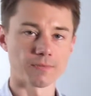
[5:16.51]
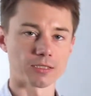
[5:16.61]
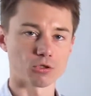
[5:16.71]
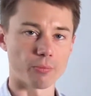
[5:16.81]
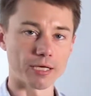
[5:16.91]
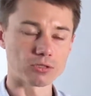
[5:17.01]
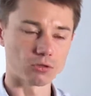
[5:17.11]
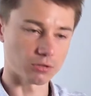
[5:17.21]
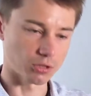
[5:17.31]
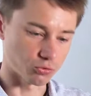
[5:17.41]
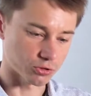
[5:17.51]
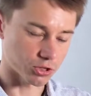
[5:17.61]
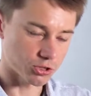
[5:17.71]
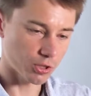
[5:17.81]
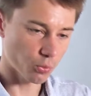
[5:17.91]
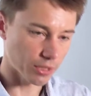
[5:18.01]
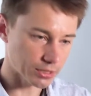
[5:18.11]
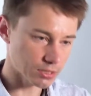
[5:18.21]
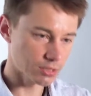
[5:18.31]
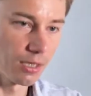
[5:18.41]
So based on user's
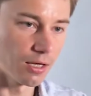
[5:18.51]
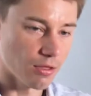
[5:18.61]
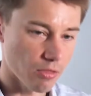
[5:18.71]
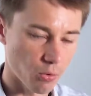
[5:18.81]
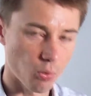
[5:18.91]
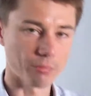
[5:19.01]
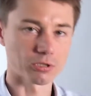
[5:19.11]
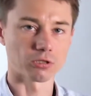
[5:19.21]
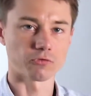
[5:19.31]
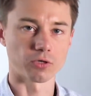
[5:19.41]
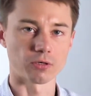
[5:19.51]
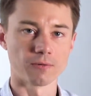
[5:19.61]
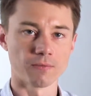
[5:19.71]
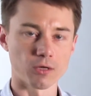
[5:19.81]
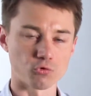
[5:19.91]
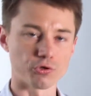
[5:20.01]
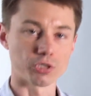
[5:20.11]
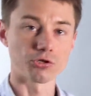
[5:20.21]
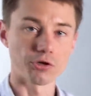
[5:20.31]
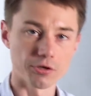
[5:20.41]
requests, the web server
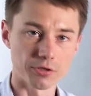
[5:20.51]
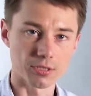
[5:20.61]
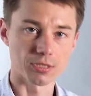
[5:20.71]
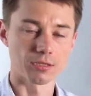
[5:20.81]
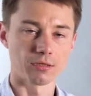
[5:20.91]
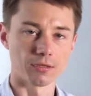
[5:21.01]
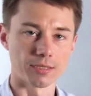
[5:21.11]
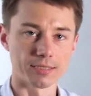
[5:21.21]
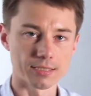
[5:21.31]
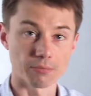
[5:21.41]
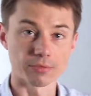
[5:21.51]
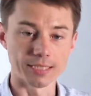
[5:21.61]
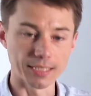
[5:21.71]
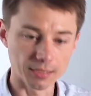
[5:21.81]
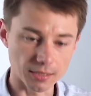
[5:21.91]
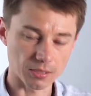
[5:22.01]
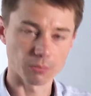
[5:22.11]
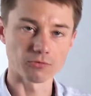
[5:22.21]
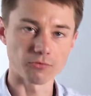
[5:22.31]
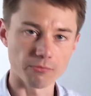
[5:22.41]
returns some data, some
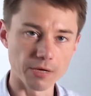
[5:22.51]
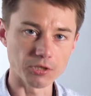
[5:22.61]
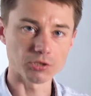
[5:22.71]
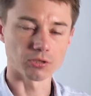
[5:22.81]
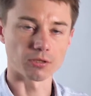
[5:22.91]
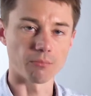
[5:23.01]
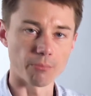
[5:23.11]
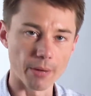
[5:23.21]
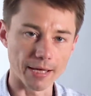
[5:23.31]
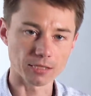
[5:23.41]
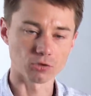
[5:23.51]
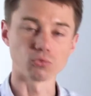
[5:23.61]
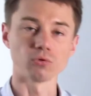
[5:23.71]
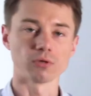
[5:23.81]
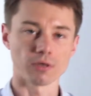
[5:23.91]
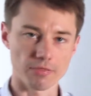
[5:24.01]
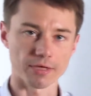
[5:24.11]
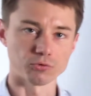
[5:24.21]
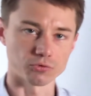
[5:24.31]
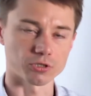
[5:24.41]
information back to
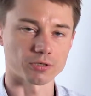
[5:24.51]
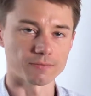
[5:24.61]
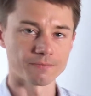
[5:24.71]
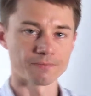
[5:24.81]
the user.